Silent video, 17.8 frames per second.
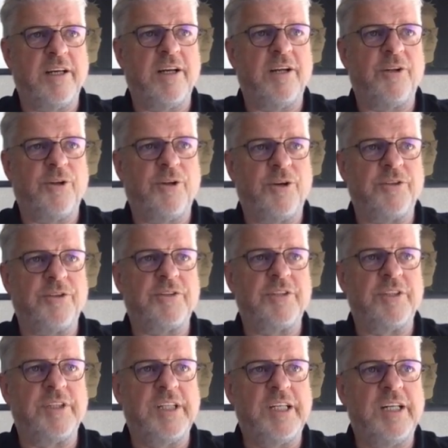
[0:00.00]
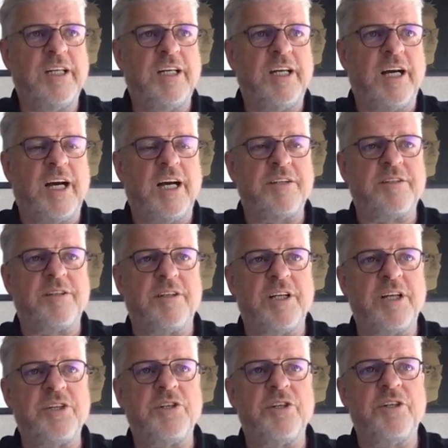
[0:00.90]
a lot.
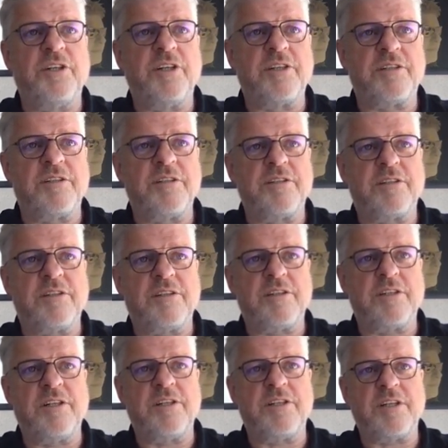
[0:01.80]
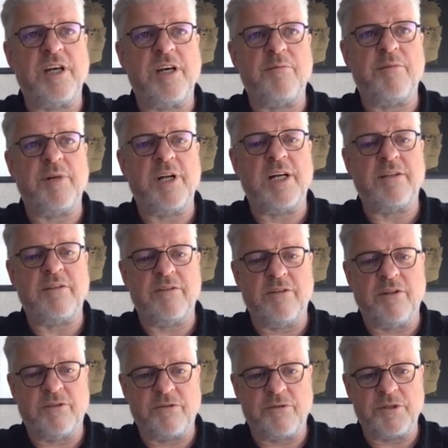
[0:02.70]
Isolation distances in the same net
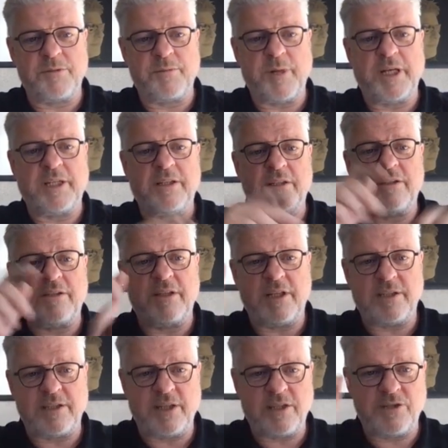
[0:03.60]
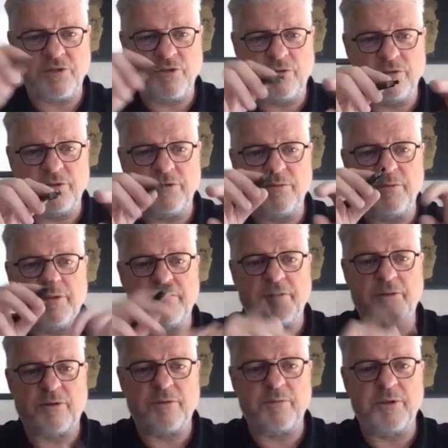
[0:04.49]
not respected, as I showed you
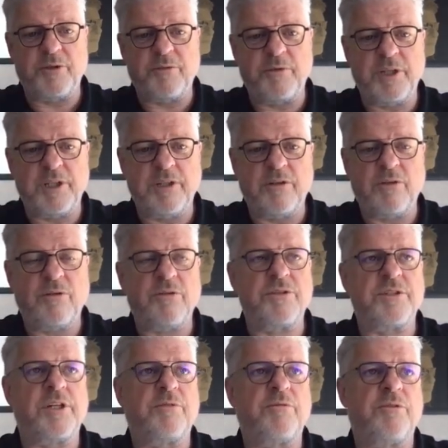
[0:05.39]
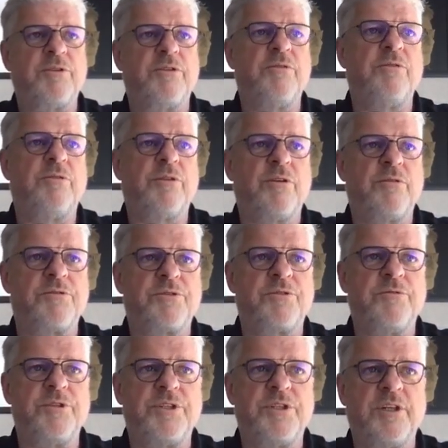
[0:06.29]
before, between the holes that were too close
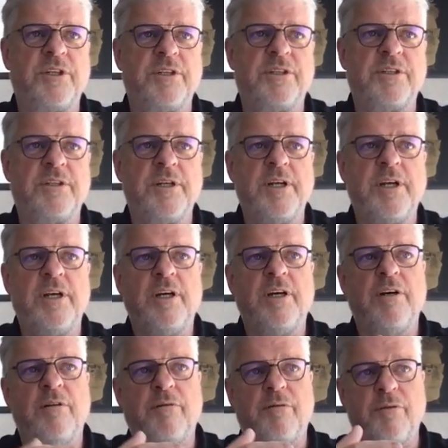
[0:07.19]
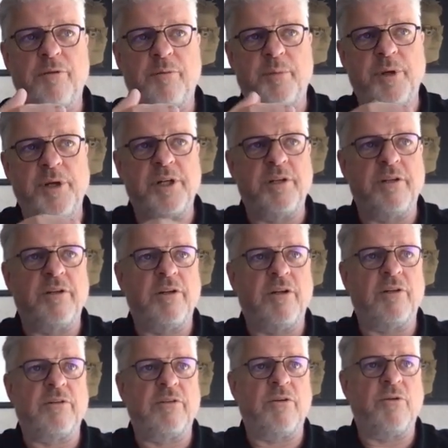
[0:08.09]
to each other. Footprint
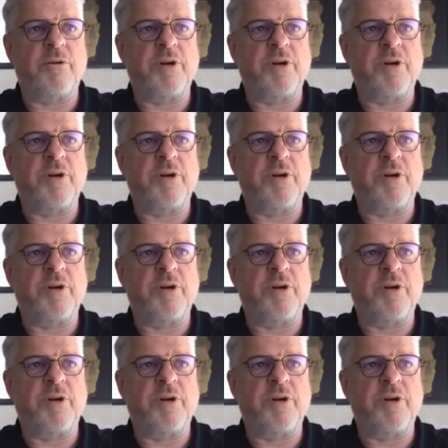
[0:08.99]
not